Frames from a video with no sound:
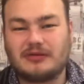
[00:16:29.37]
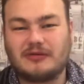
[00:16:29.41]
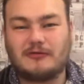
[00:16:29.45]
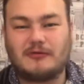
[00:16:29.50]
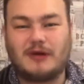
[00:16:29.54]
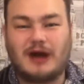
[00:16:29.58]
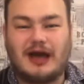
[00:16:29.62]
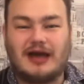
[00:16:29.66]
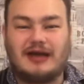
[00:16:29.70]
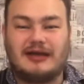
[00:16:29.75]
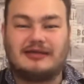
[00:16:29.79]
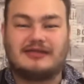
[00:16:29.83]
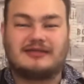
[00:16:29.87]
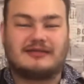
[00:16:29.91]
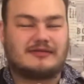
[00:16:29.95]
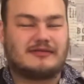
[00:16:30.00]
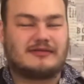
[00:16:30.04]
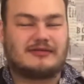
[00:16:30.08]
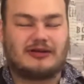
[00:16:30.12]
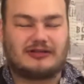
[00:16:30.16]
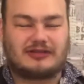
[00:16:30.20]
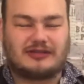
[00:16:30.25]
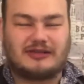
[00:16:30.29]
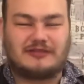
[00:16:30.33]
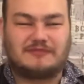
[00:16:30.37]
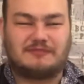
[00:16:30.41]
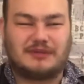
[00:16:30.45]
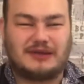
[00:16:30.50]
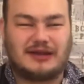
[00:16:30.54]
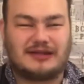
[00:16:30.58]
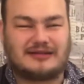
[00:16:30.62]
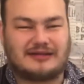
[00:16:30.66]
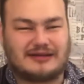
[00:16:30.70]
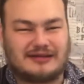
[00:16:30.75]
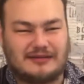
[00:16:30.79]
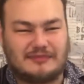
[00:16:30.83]
where it's got this
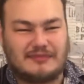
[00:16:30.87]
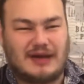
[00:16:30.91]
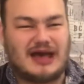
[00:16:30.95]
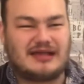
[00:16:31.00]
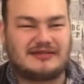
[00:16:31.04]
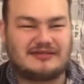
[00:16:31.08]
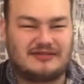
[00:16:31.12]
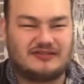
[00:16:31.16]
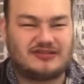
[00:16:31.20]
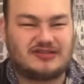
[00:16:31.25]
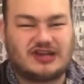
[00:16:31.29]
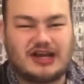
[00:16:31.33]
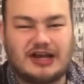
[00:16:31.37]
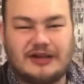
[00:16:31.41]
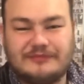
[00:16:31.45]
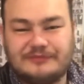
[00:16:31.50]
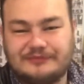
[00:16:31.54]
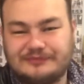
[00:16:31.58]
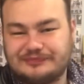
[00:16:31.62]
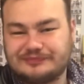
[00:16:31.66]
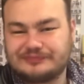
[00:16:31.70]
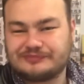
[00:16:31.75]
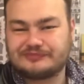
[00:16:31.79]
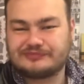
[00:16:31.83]
political message in